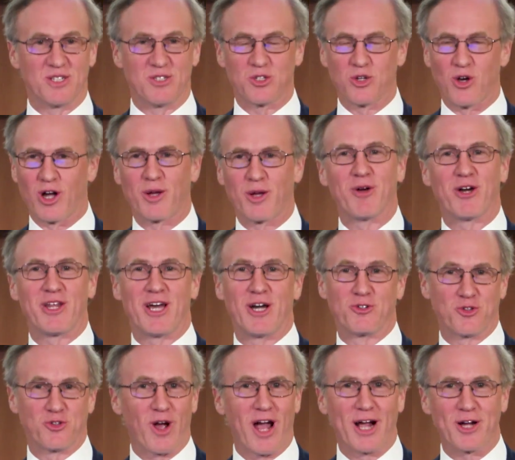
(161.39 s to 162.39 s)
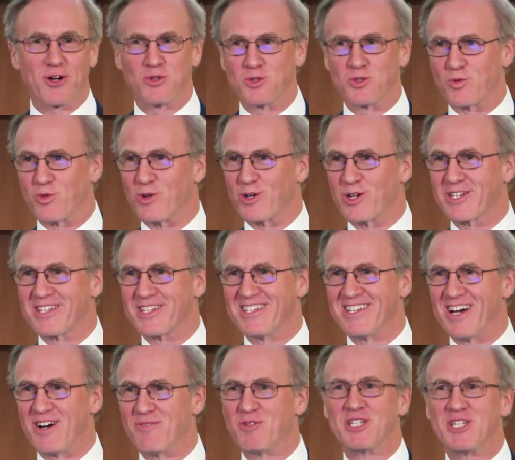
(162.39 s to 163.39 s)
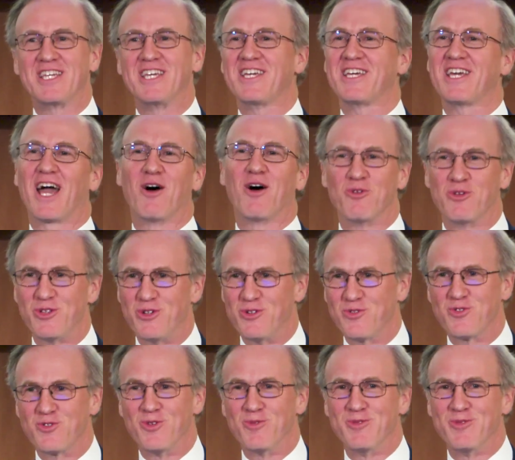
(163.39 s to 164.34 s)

and talk about how trackers work. I'm gonna geek out with you for a